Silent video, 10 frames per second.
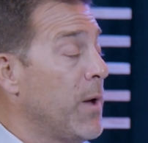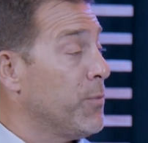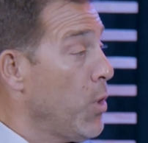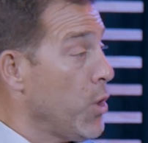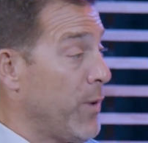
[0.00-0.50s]

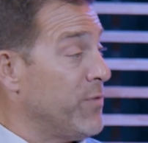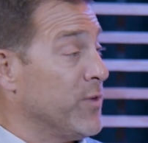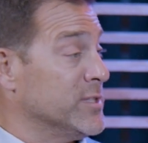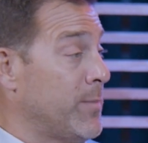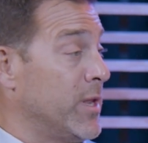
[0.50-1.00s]
But there are great
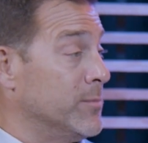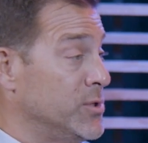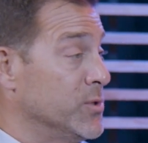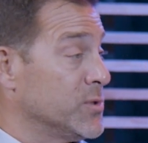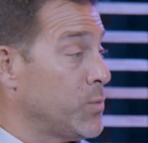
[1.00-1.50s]
things about
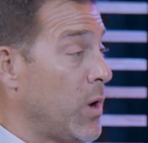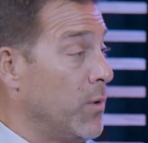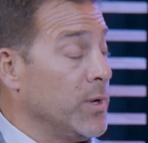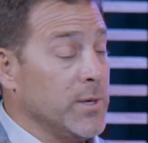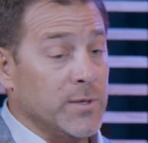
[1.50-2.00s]
MGUs as well.